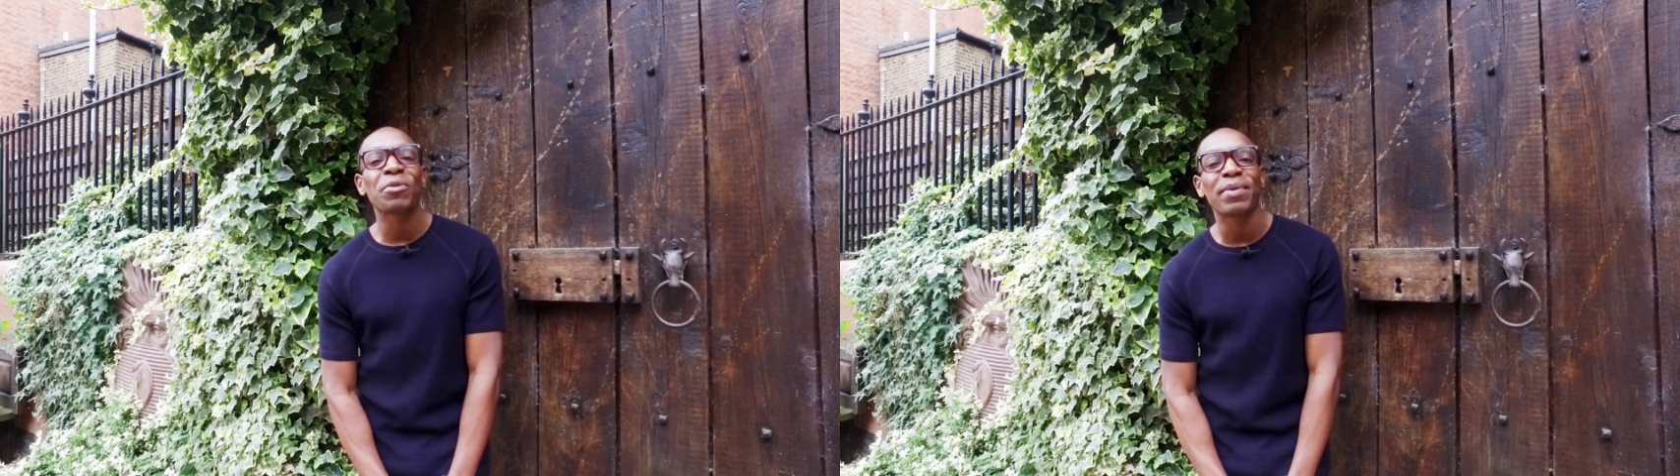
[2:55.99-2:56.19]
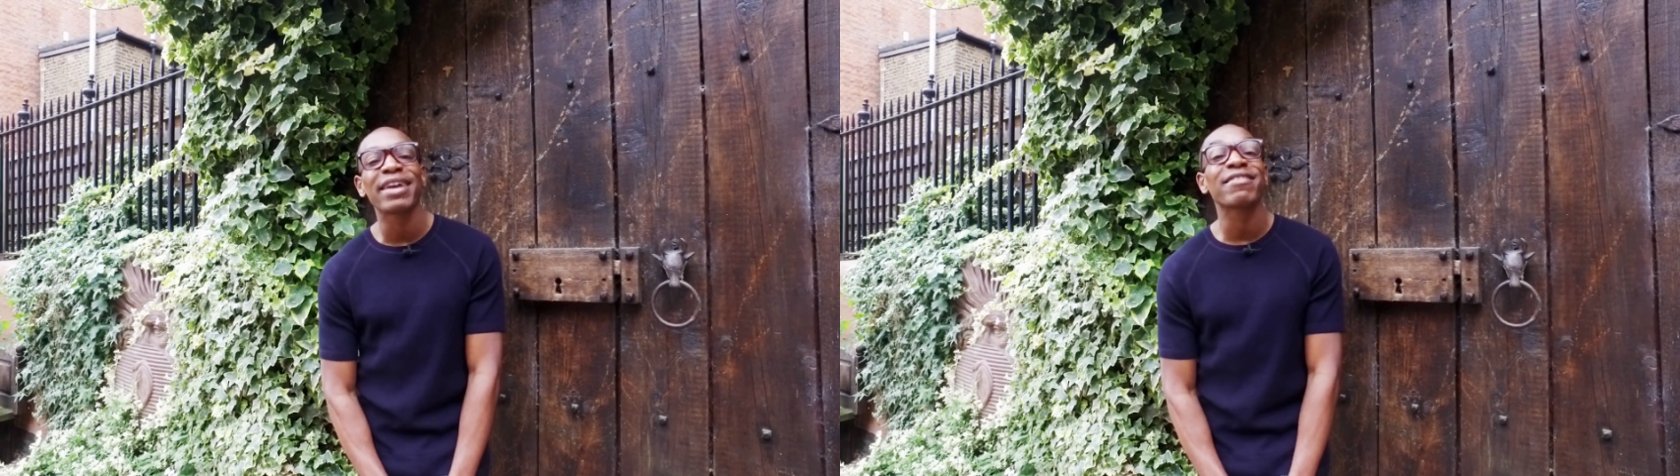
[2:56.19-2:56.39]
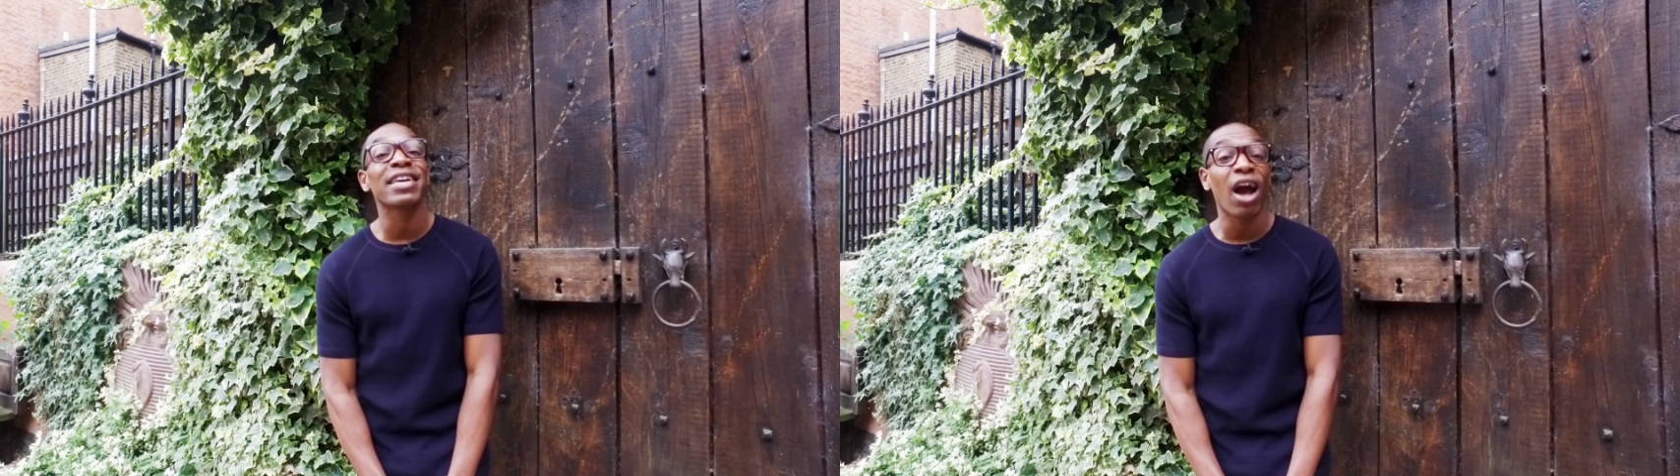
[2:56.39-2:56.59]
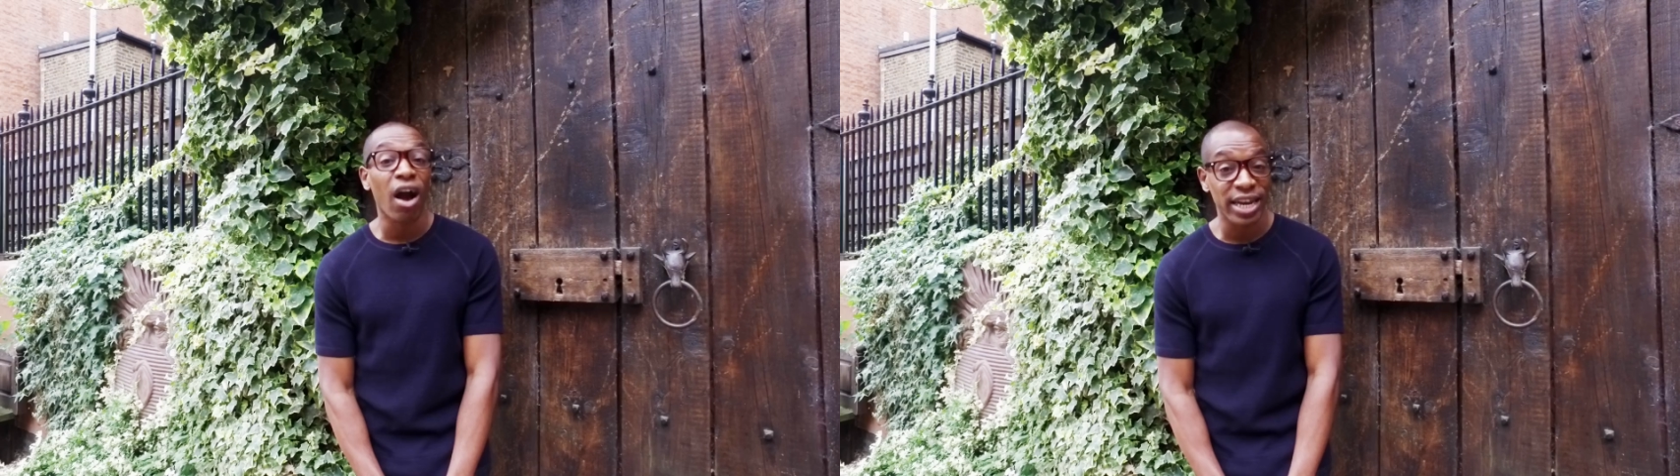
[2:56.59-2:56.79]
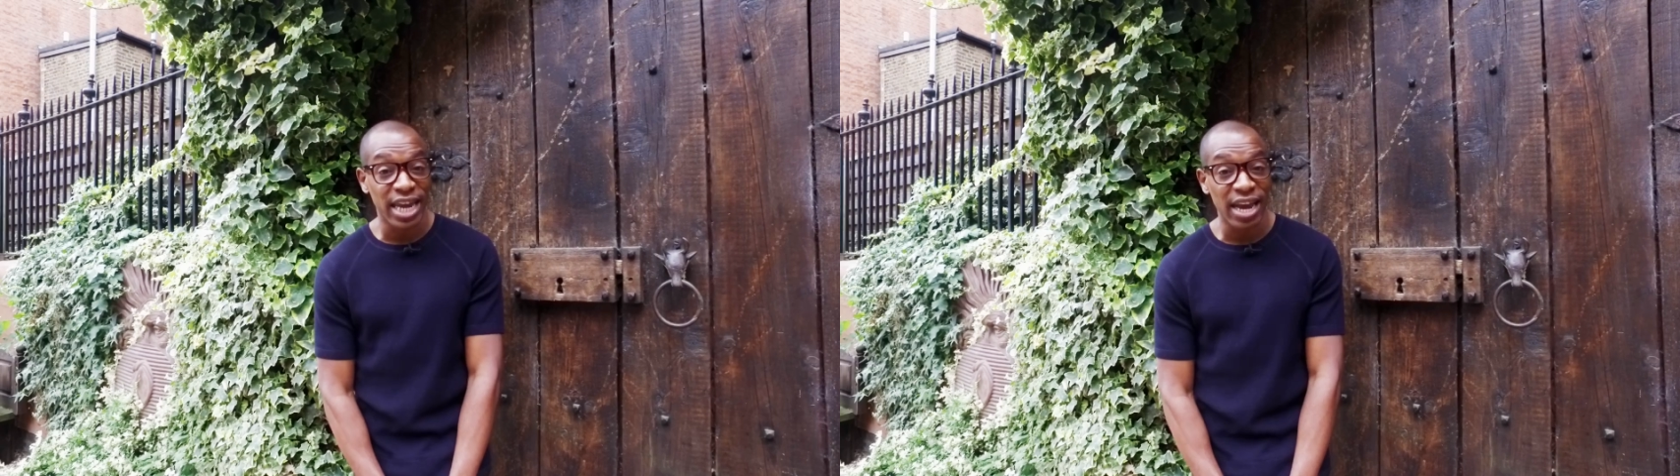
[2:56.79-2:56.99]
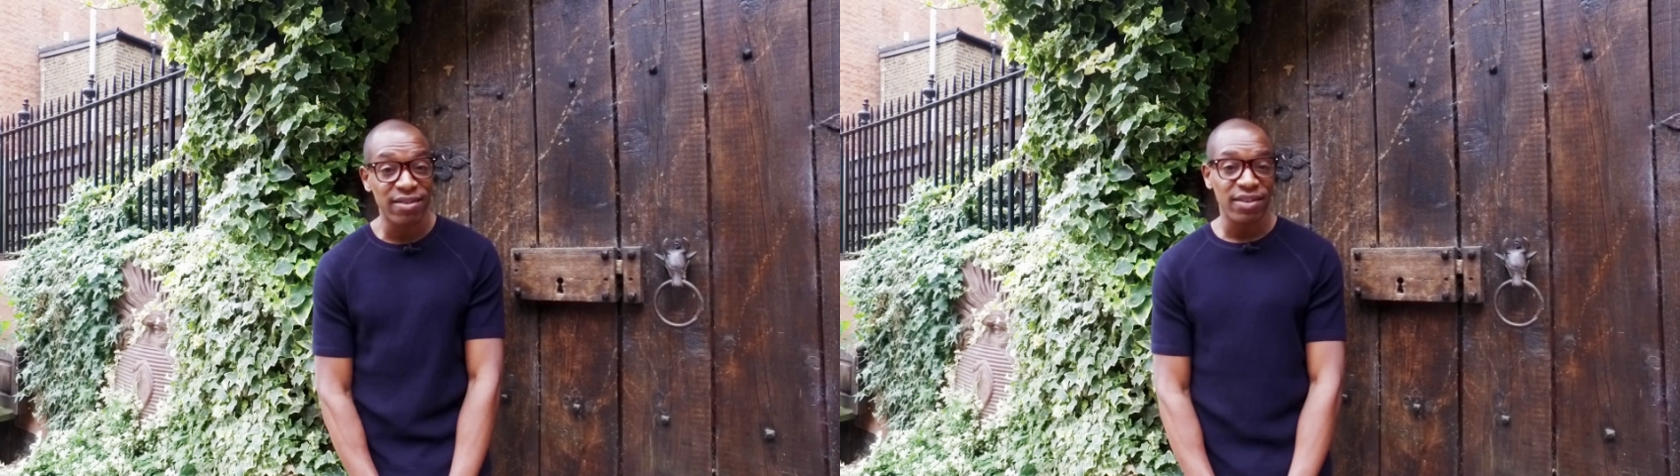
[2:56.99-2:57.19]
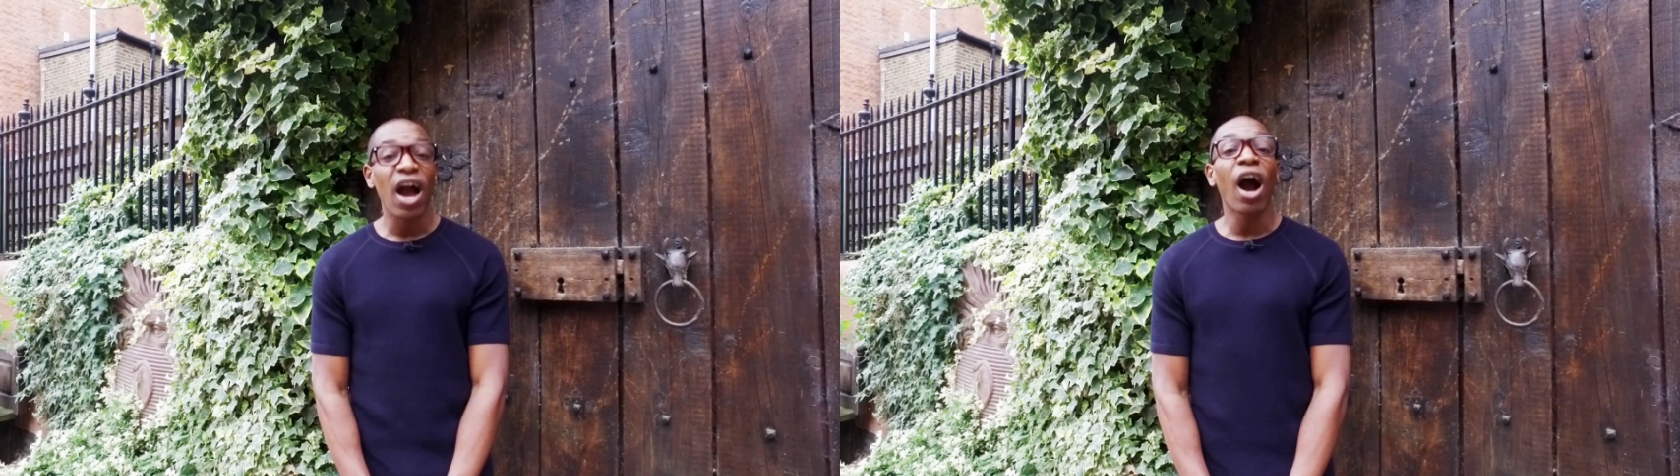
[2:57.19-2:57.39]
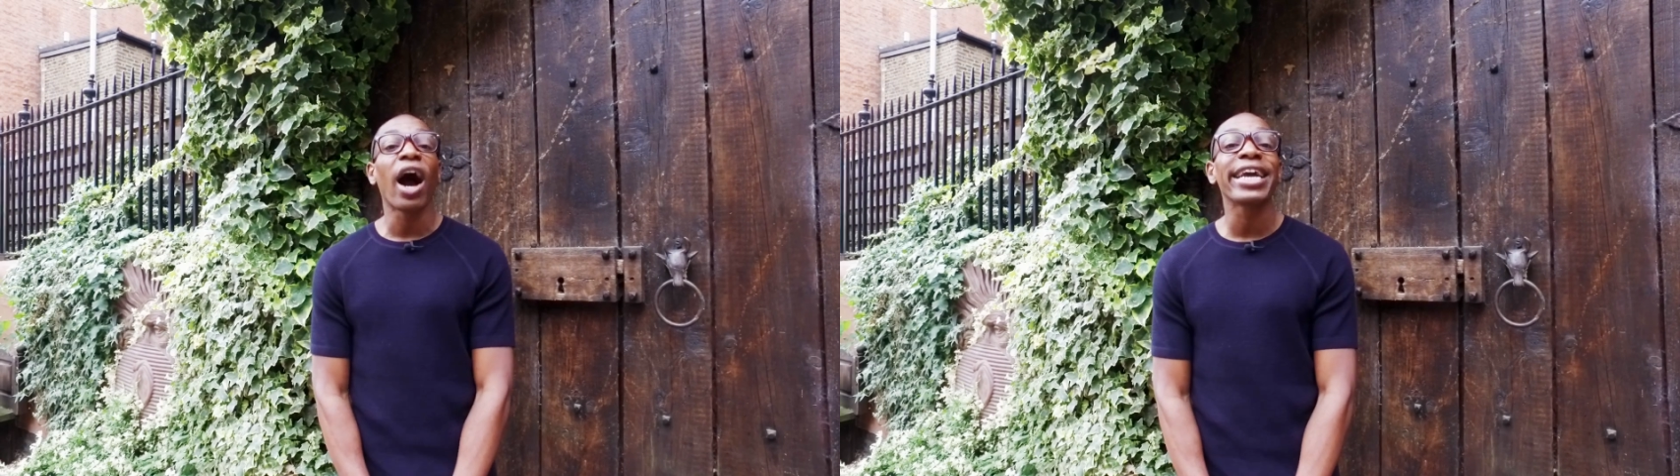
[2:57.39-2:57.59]
place in Highgate,
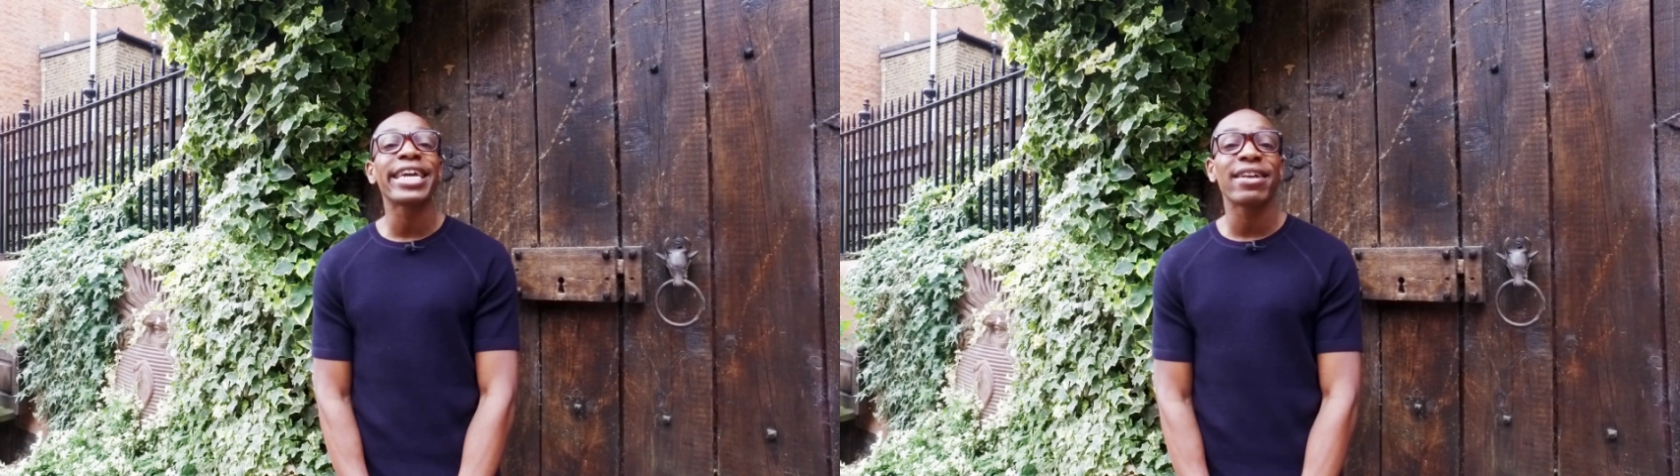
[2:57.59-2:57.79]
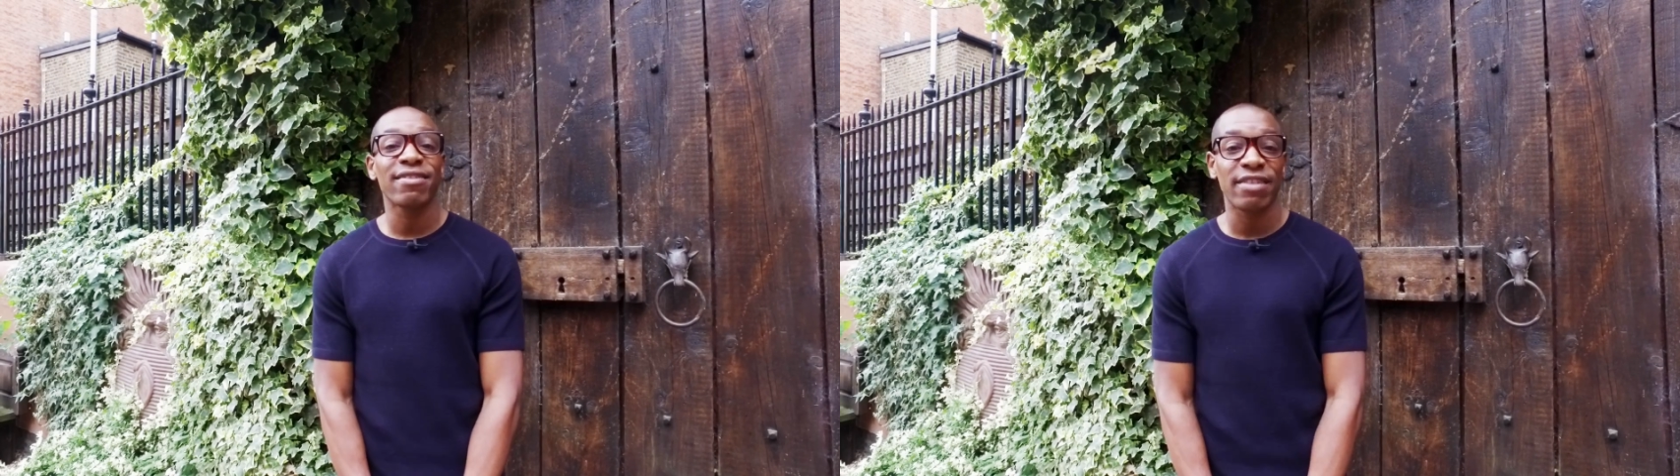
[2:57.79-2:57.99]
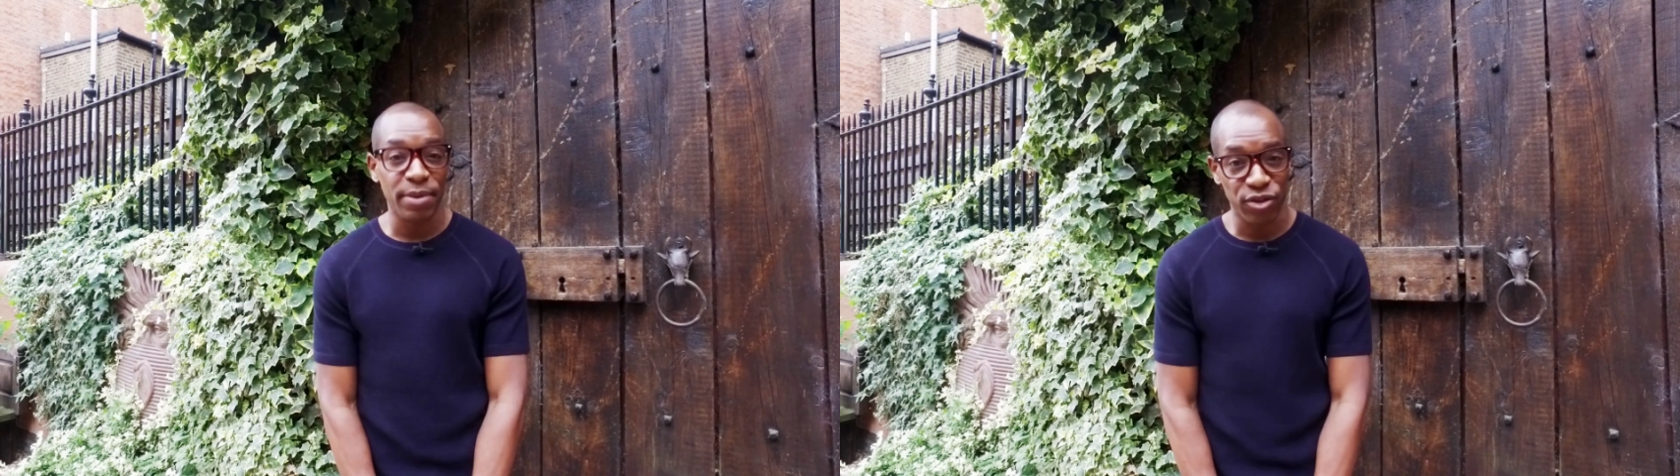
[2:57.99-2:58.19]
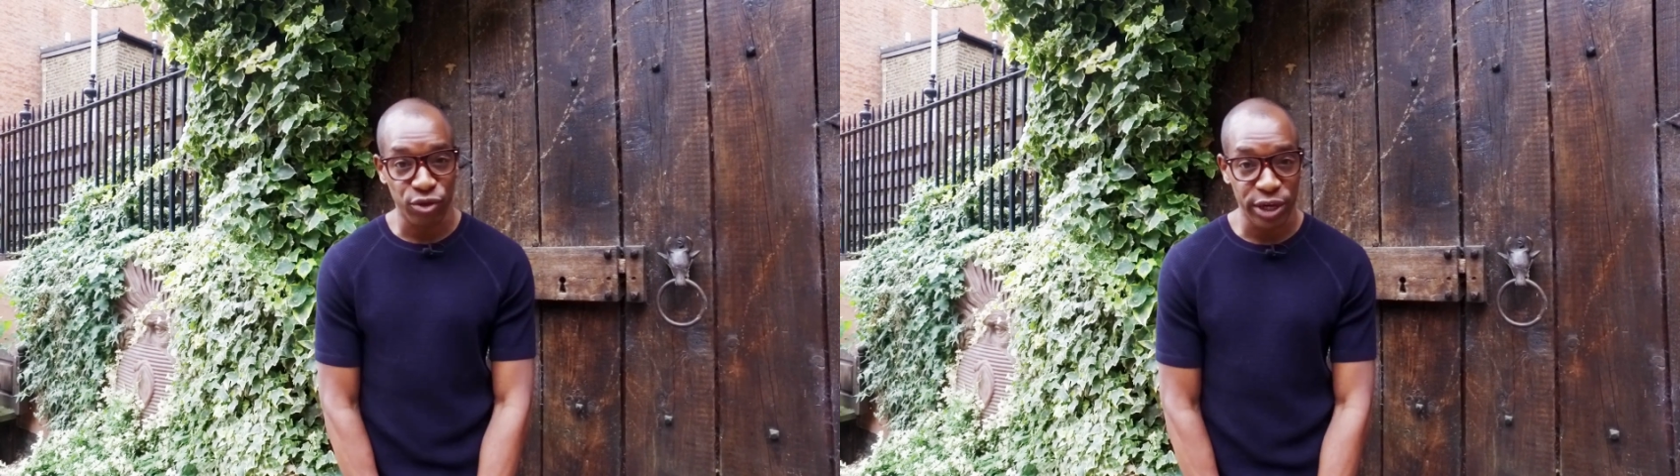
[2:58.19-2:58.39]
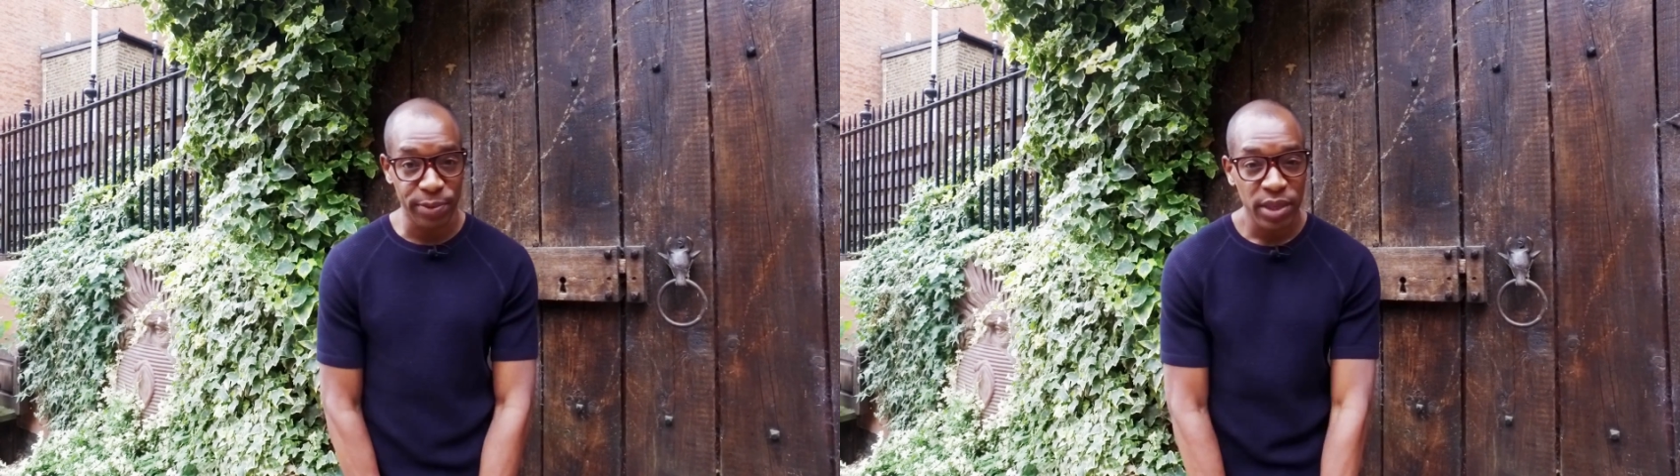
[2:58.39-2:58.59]
Highgate Cemetery.